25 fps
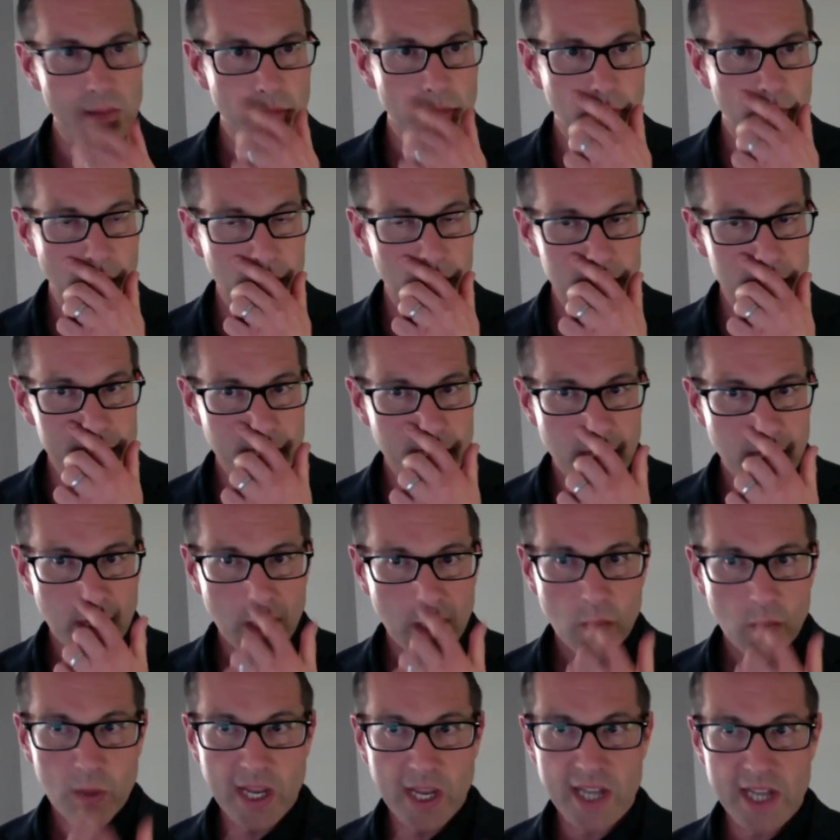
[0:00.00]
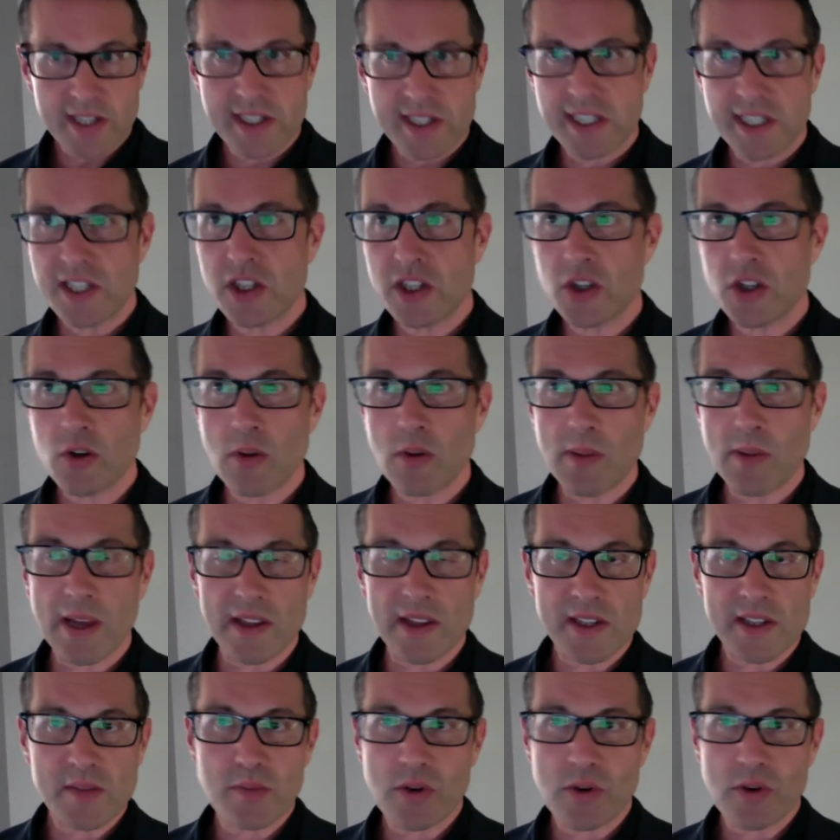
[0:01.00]
But we actually knew about
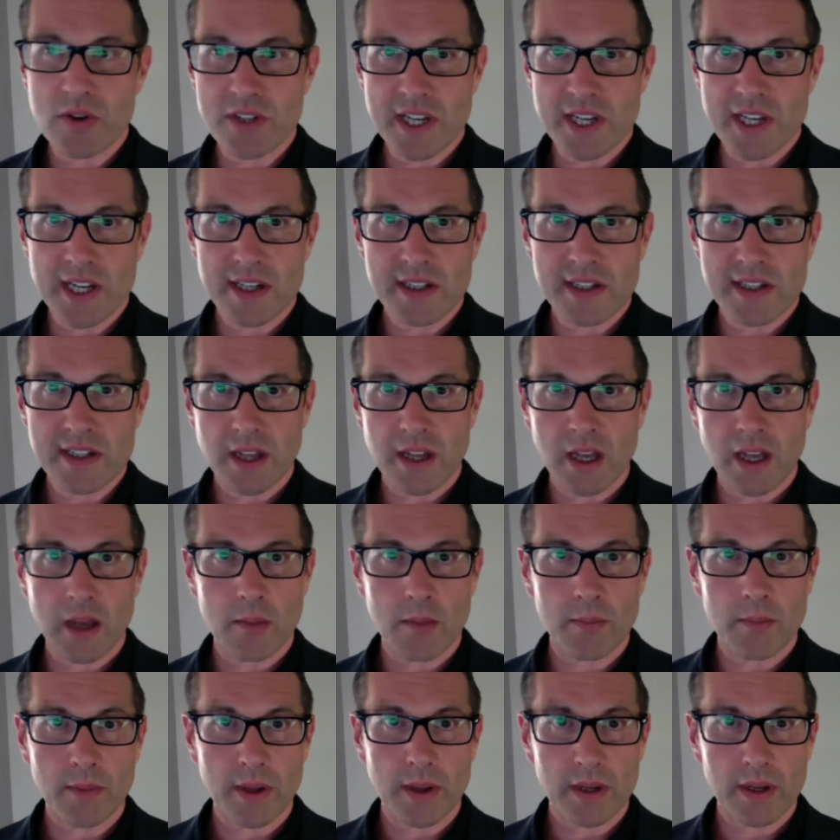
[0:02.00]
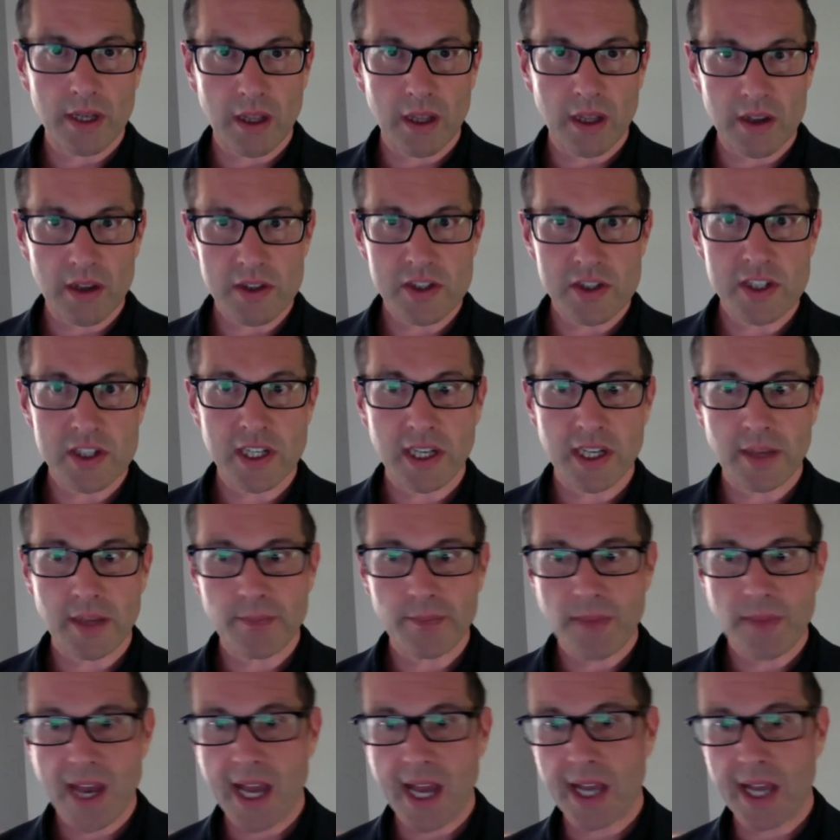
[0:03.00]
this project last year,
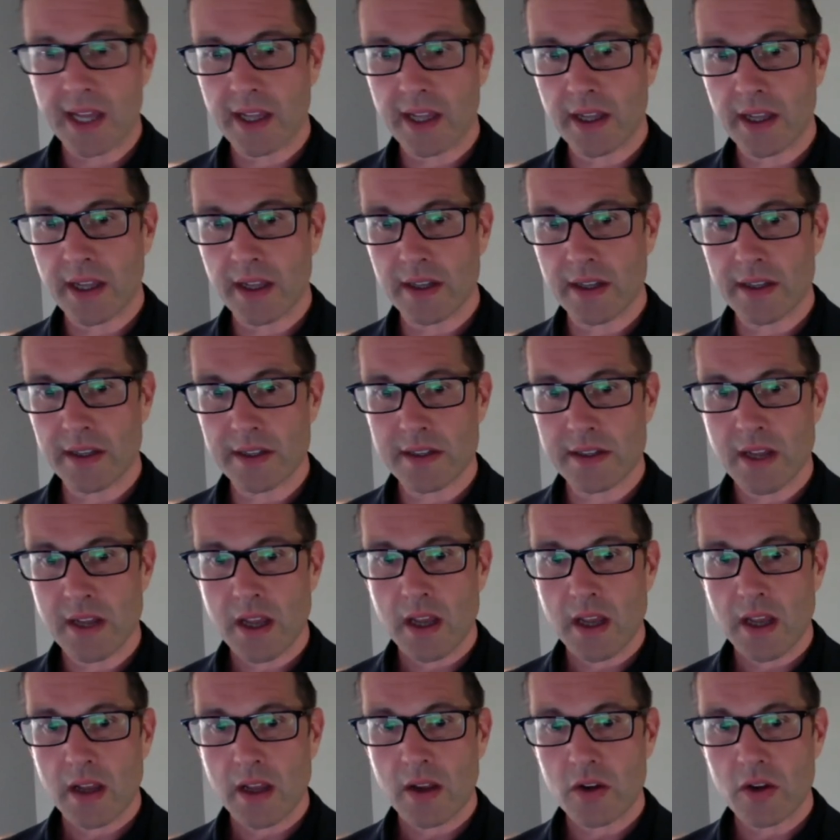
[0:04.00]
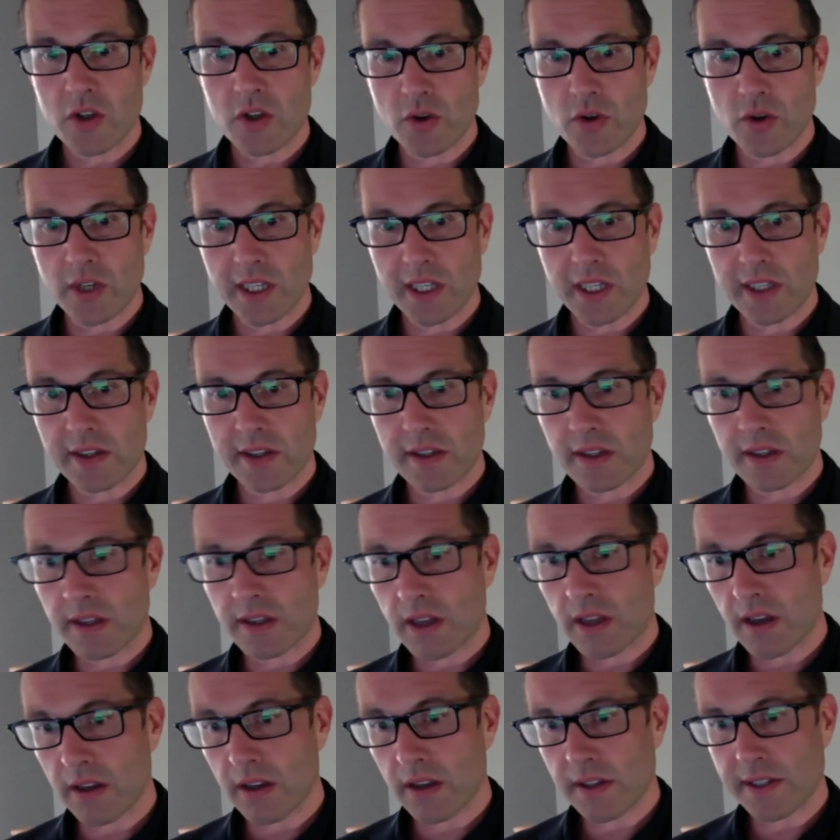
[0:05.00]
and during
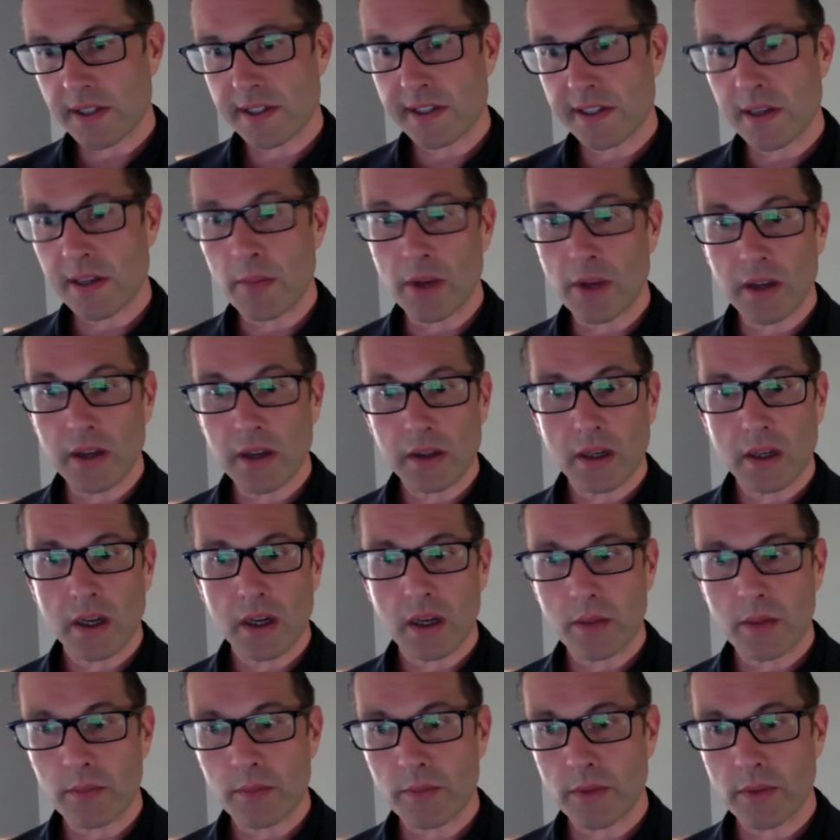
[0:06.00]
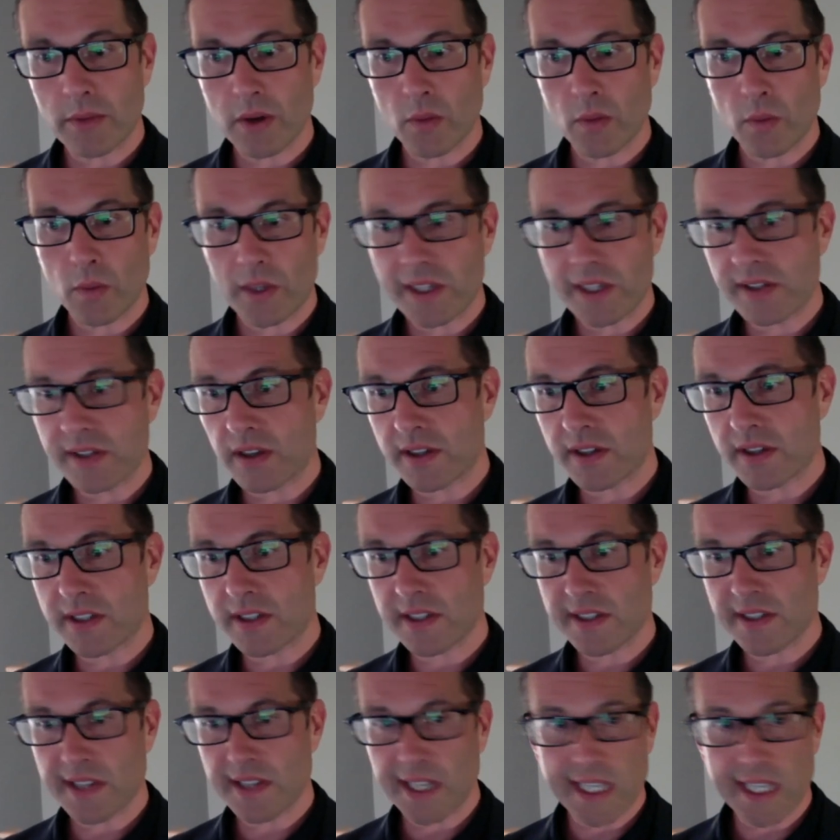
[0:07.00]
last summer we started
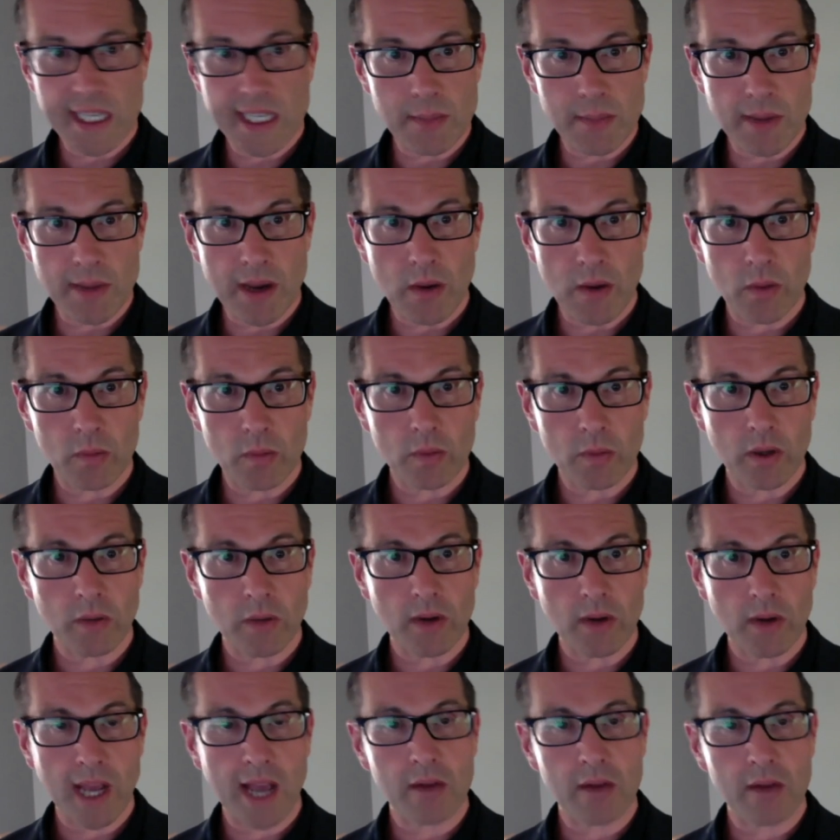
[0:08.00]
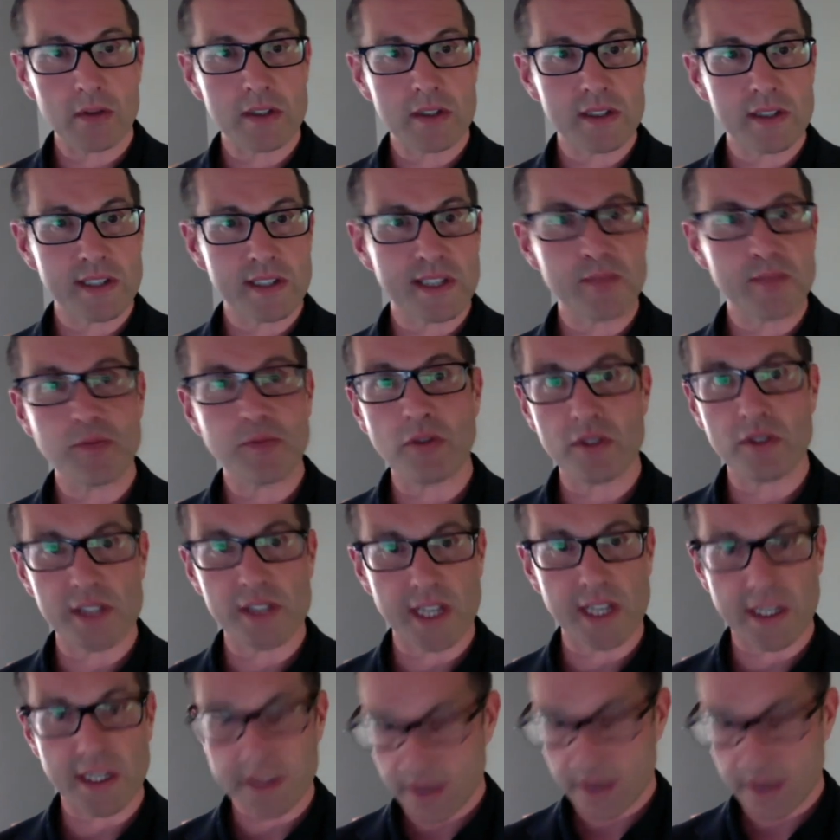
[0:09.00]
thinking about, well, how does this project